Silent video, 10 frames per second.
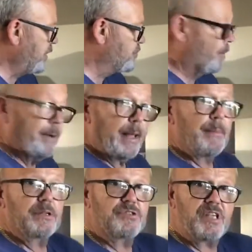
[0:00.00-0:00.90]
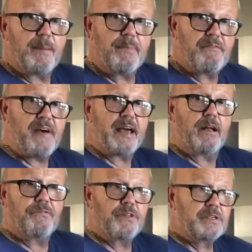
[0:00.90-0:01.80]
so, but I'm going to skim the fat
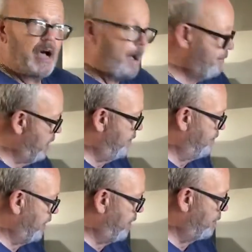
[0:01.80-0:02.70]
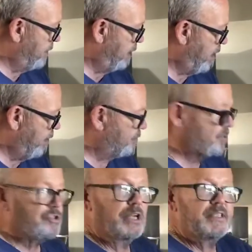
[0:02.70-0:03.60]
off the top, and then I'm going to hit the
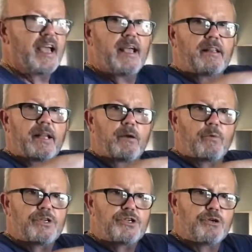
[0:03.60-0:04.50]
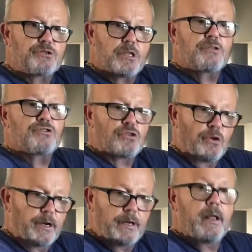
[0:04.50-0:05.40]
saute and let it reduce and stir
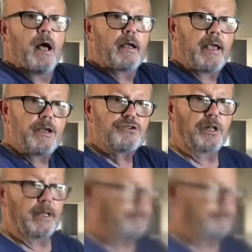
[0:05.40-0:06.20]
it occasionally.